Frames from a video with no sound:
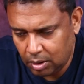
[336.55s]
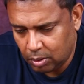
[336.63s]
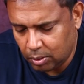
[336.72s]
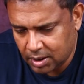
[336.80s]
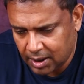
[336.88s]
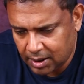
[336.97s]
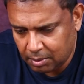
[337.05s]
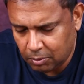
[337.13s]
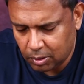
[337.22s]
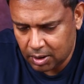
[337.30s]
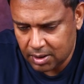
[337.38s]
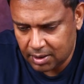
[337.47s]
It owns Tata
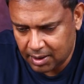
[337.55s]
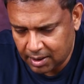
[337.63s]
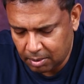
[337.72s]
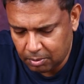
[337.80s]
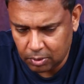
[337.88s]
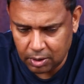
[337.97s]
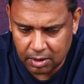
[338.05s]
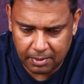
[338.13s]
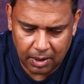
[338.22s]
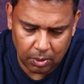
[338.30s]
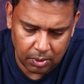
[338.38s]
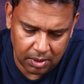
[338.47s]
Motors and Tata Motors
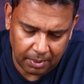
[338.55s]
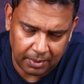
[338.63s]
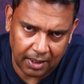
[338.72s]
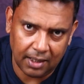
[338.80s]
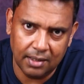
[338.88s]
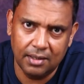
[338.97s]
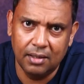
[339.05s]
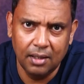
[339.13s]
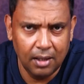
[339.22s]
may own something else.